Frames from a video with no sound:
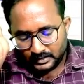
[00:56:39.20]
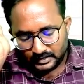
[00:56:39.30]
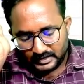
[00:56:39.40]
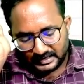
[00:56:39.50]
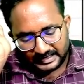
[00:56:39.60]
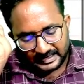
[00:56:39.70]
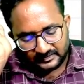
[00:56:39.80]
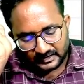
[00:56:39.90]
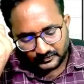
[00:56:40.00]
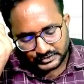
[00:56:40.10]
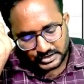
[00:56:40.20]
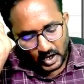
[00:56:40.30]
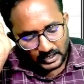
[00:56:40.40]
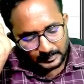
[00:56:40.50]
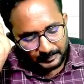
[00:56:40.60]
In case of
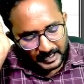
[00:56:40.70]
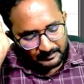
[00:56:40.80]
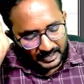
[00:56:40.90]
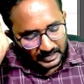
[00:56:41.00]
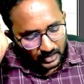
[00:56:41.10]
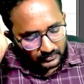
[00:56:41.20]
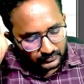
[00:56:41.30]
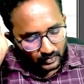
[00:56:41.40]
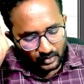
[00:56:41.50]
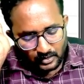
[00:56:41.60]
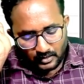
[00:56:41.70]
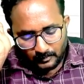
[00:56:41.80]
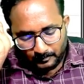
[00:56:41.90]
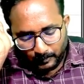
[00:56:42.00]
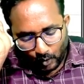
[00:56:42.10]
short payment also,
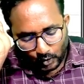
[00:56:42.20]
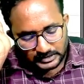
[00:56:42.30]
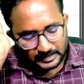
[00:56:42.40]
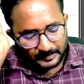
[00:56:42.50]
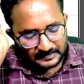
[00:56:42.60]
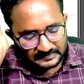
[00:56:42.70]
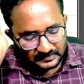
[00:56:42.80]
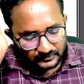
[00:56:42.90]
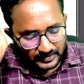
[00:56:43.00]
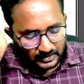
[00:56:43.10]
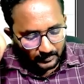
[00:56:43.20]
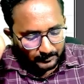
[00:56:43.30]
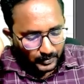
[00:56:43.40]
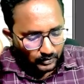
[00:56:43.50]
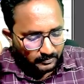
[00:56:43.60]
both the persons will
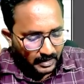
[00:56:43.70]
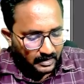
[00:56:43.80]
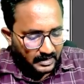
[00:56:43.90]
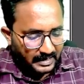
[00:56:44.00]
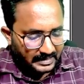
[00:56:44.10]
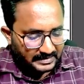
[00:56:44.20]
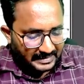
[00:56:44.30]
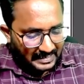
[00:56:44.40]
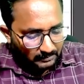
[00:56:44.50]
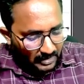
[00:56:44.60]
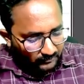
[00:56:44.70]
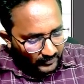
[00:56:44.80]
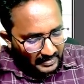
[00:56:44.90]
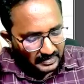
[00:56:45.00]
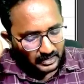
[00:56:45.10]
compute at the time of
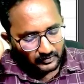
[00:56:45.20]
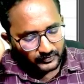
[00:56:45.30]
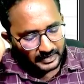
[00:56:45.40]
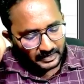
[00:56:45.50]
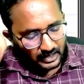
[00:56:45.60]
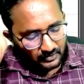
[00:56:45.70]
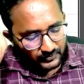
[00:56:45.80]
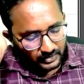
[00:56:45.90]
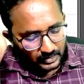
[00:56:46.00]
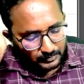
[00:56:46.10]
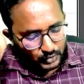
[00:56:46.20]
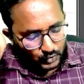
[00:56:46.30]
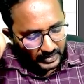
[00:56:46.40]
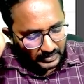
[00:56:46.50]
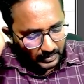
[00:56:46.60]
filing of return of income you
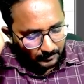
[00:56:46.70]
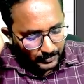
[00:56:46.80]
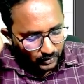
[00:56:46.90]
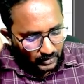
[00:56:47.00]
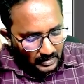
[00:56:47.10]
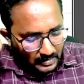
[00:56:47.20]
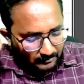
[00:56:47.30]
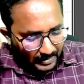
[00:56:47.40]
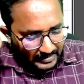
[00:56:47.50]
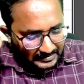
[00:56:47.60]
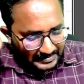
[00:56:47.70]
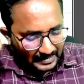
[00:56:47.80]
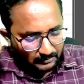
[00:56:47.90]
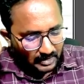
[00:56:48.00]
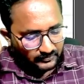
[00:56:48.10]
can compute, but at the
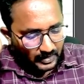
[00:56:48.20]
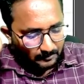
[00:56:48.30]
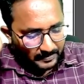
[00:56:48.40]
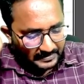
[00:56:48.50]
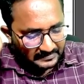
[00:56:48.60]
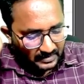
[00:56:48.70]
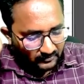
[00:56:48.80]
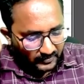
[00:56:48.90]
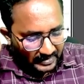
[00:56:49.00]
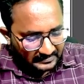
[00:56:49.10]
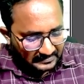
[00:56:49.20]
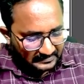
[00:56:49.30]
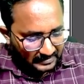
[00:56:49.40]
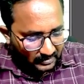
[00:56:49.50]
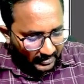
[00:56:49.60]
time of completion of
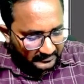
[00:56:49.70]
assessing